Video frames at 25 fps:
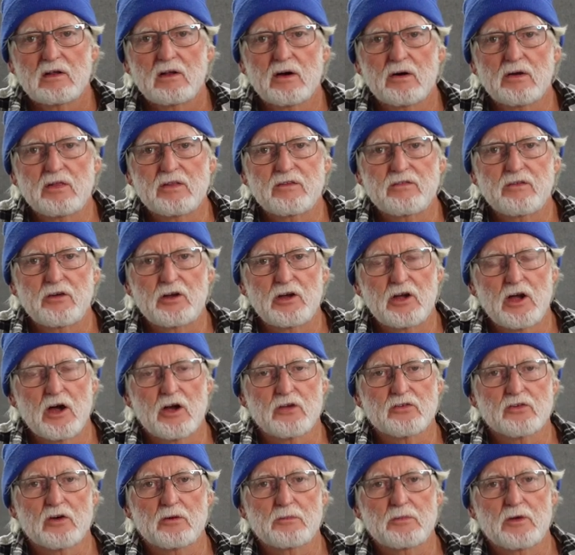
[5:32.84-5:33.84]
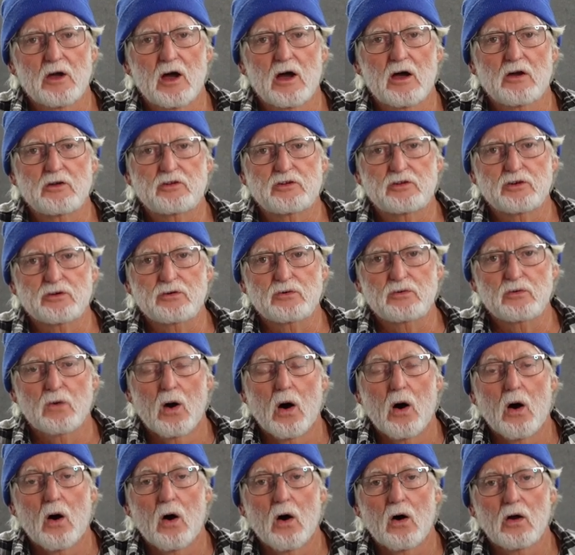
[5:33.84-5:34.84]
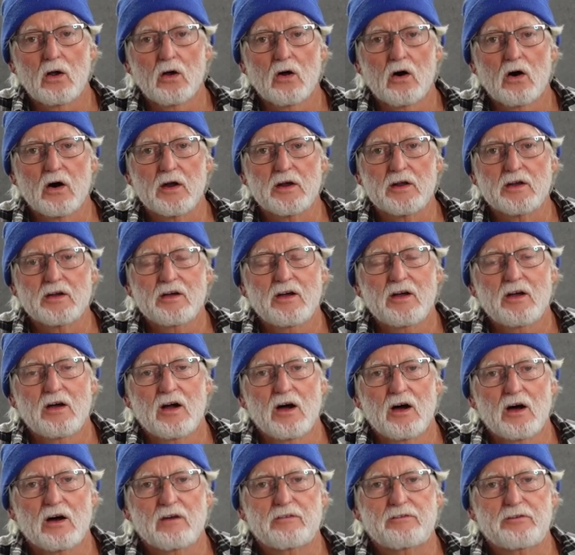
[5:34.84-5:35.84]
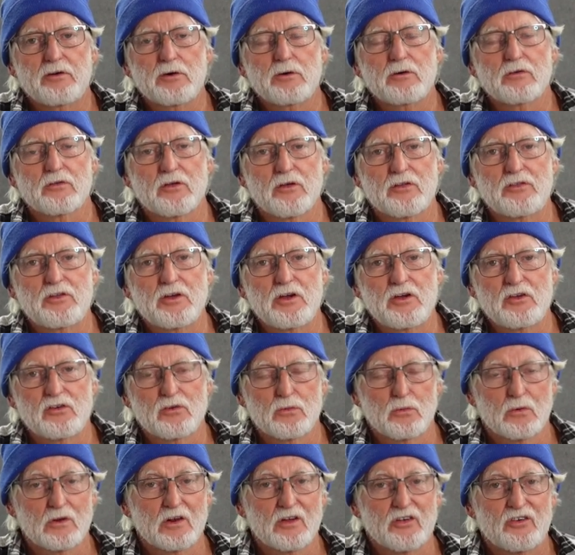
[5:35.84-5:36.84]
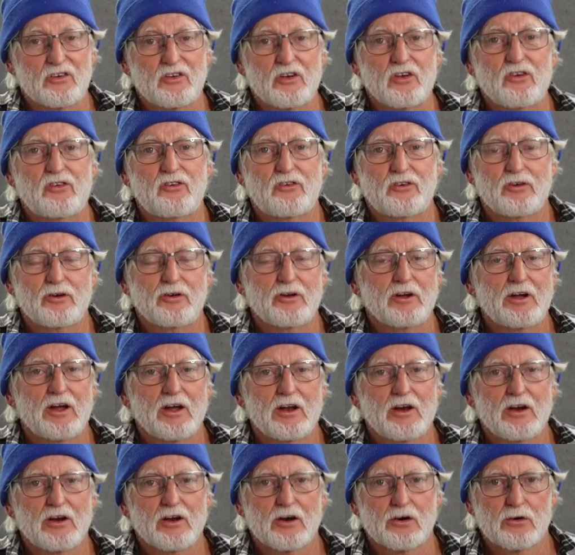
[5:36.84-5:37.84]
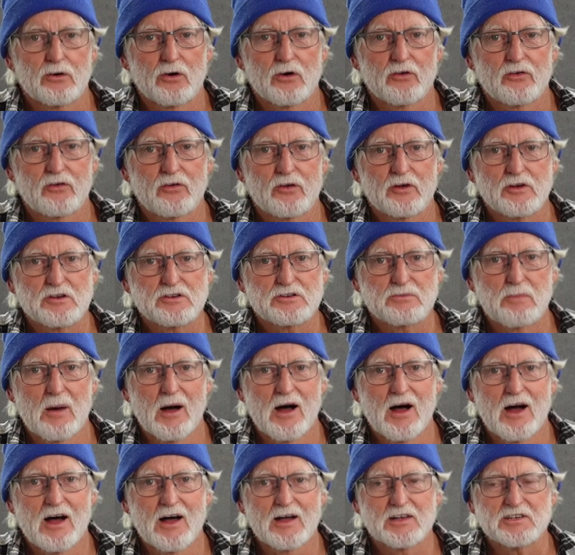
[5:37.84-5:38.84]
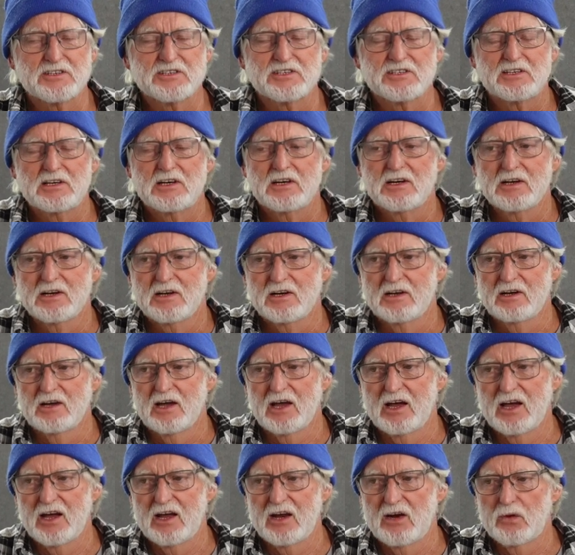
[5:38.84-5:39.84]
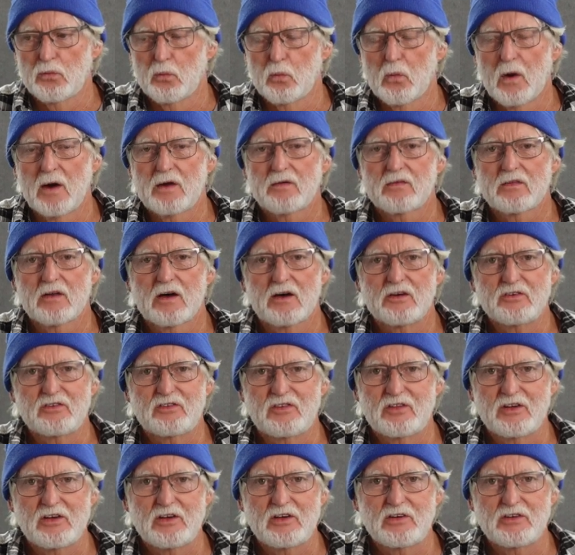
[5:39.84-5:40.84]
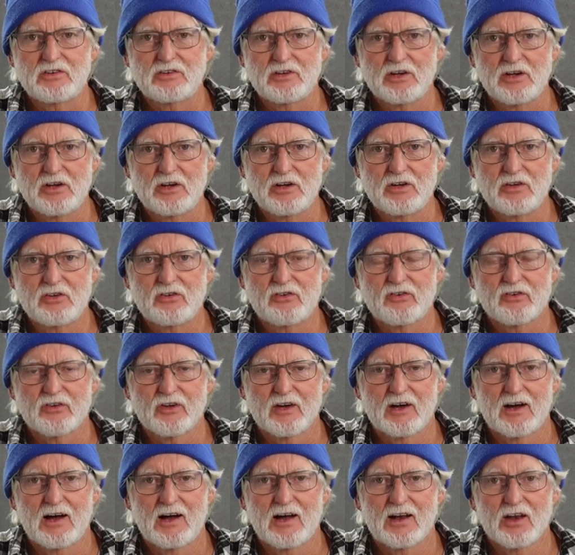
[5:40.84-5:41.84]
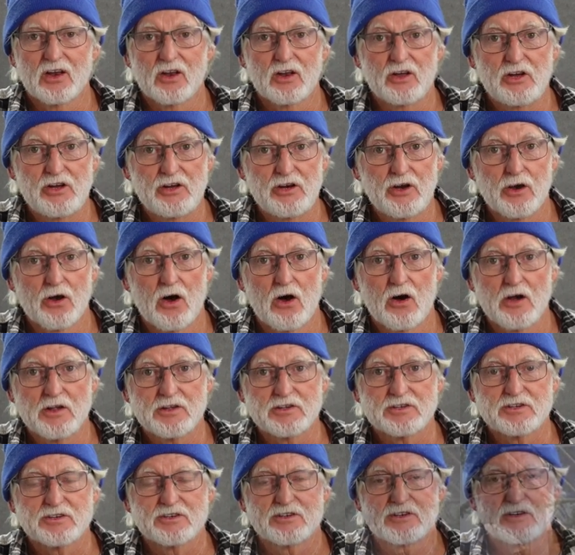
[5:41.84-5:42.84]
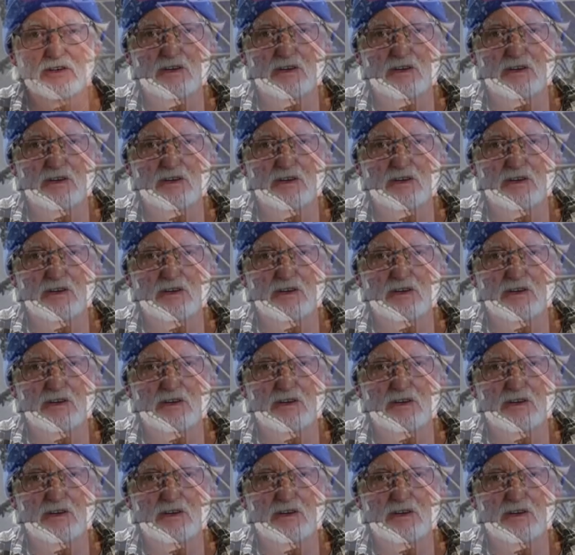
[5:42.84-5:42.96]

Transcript: Now in the videos I'm going to highlight a few of the things that will assist you to get in across these bars. And one of those things is uh, lead lights.